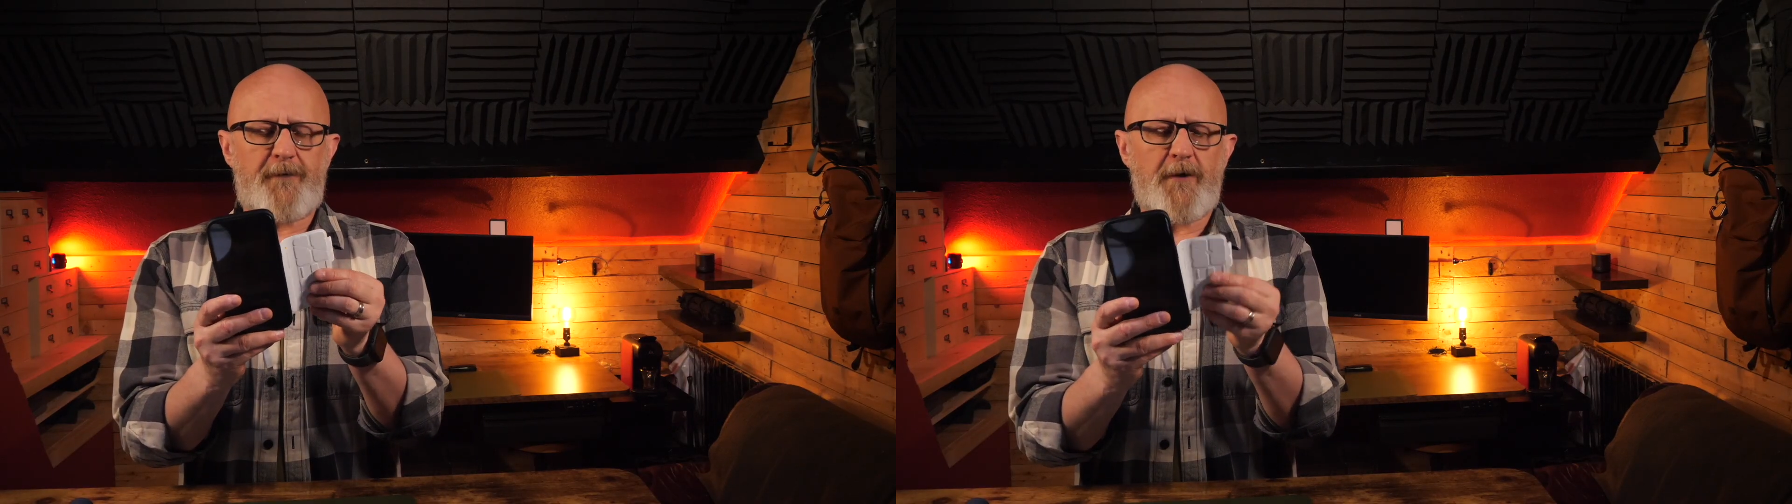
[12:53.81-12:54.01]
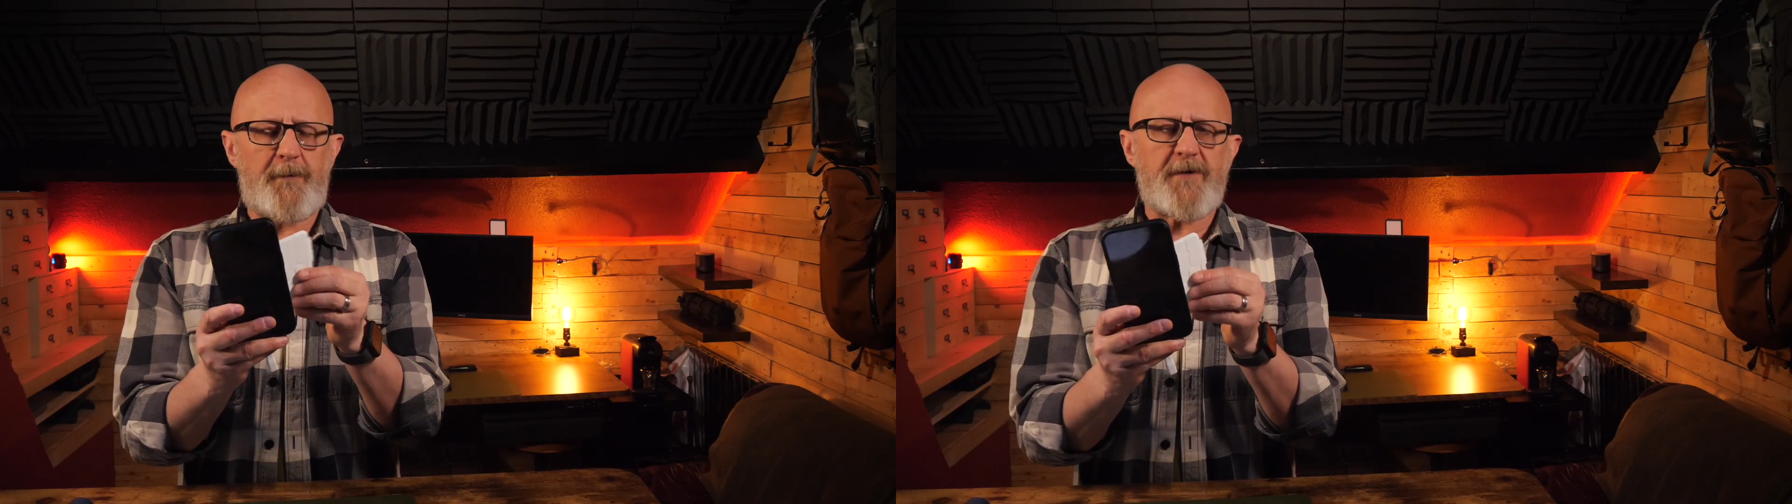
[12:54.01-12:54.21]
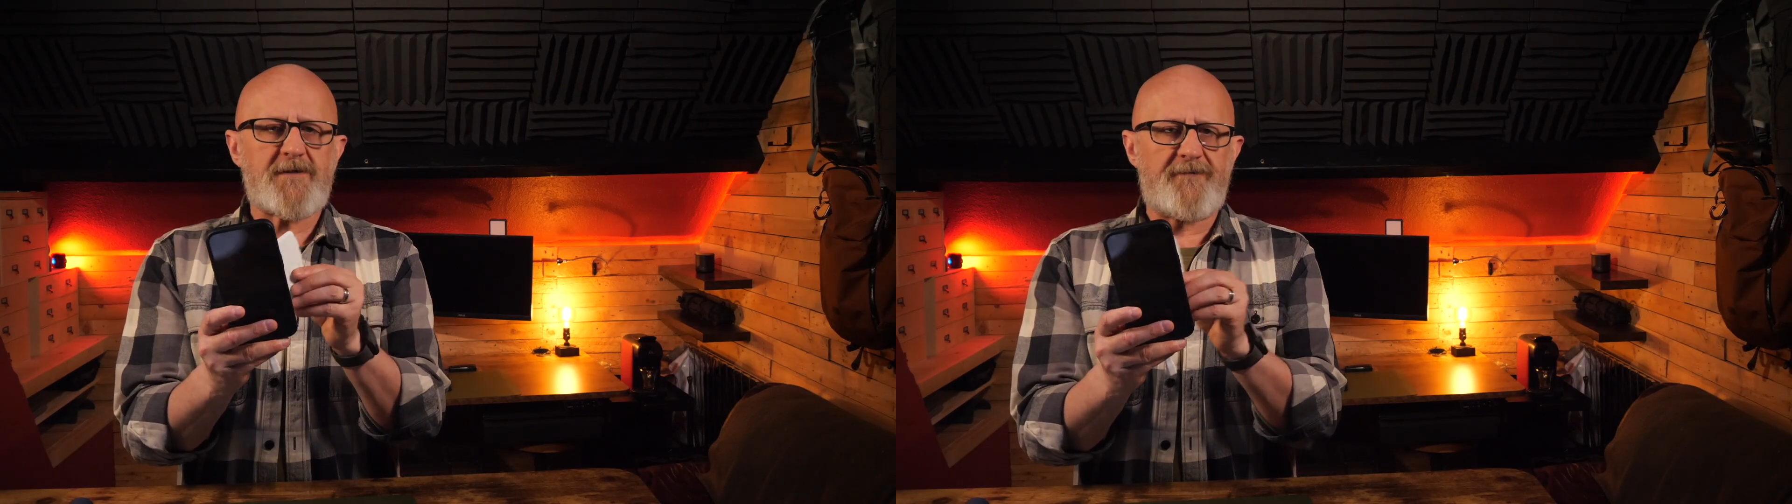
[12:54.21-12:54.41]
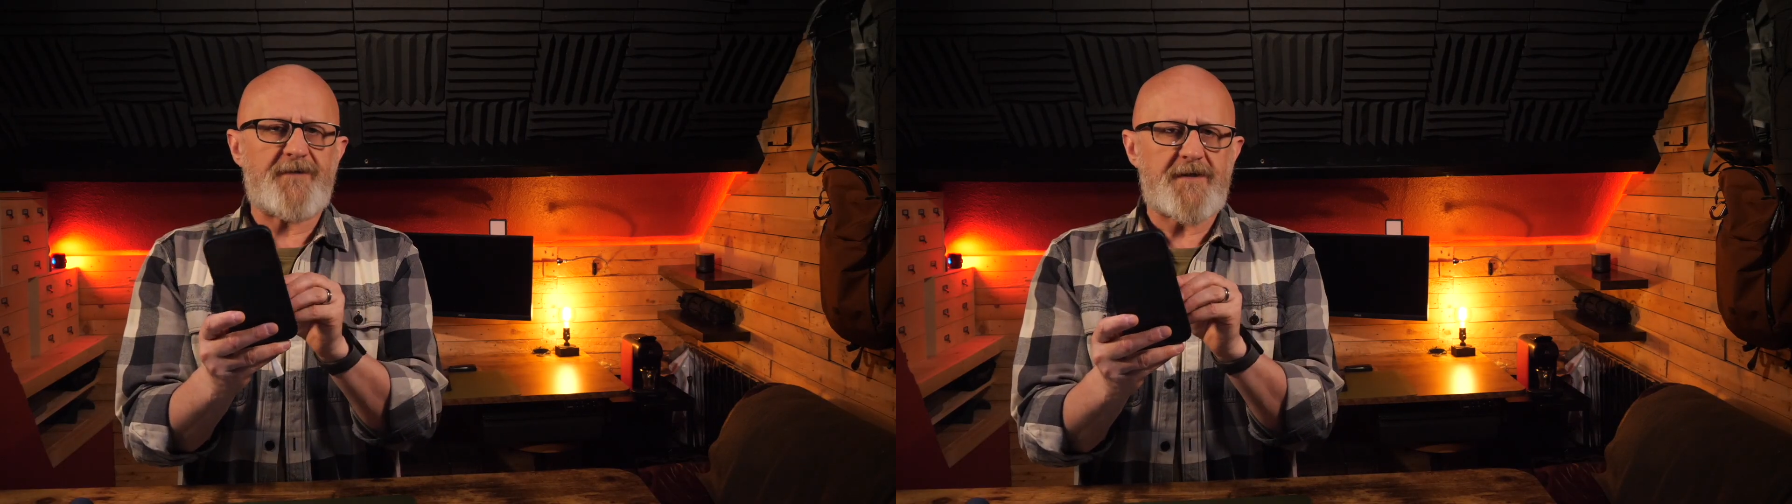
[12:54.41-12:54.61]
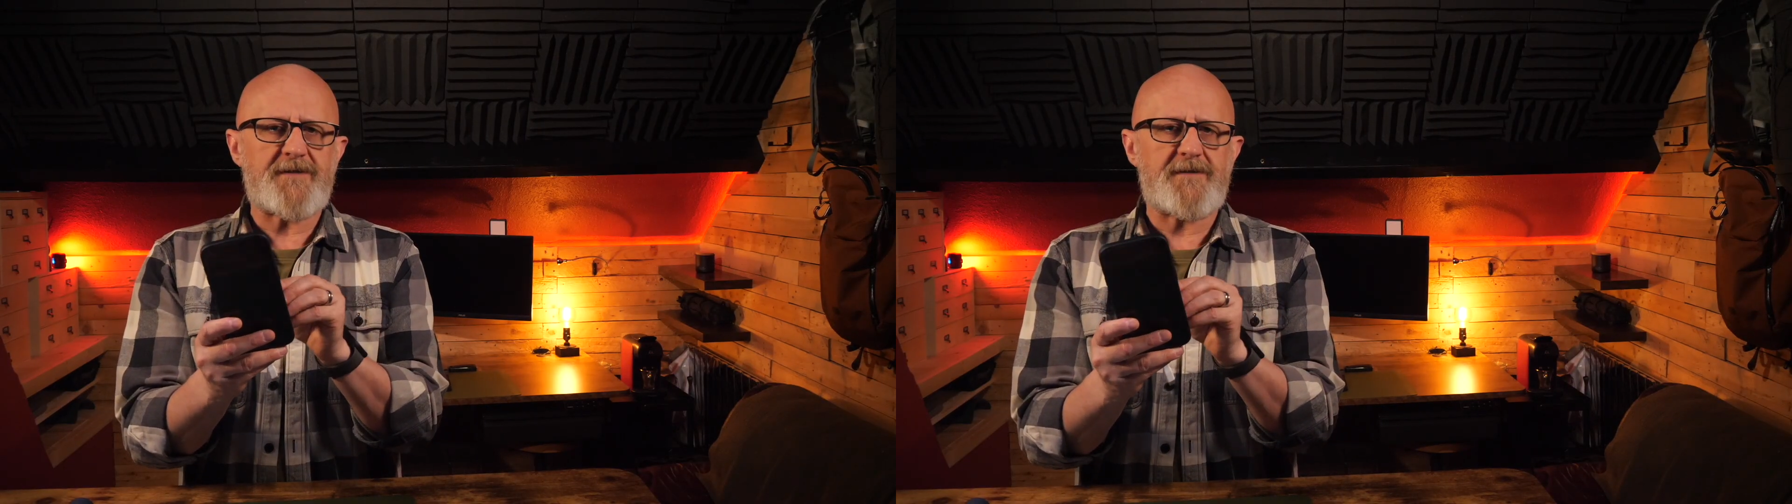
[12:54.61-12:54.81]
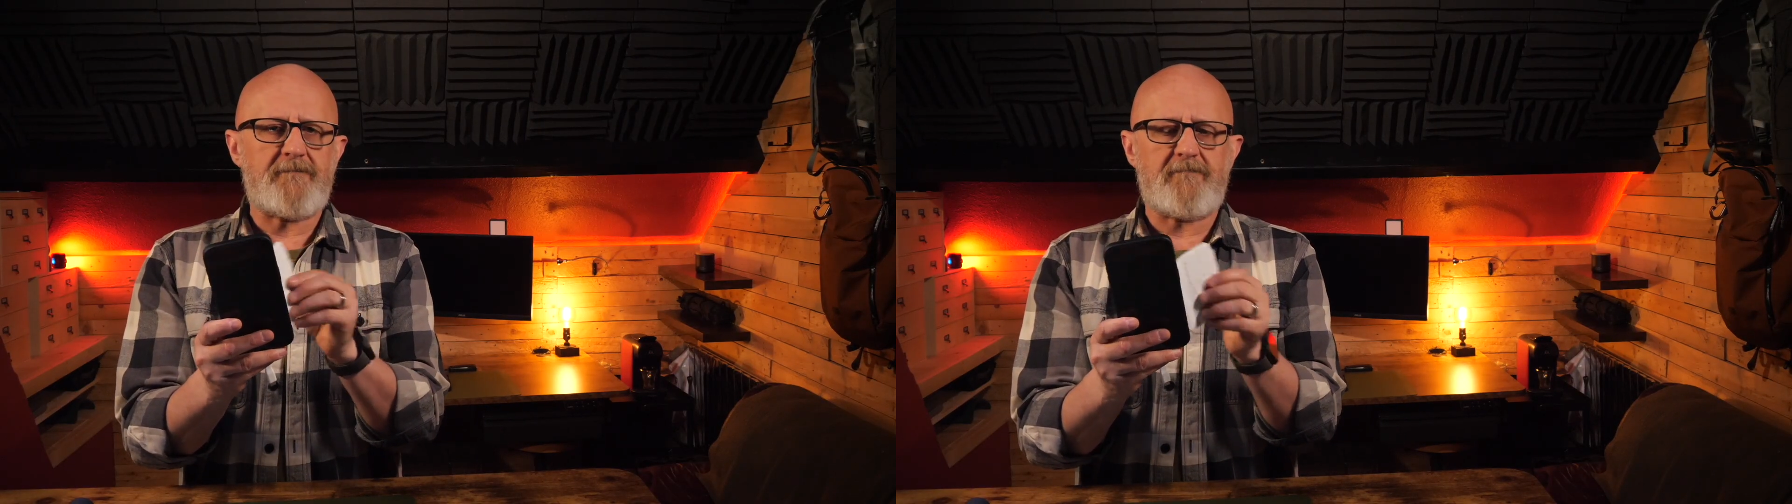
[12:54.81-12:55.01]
purpose of this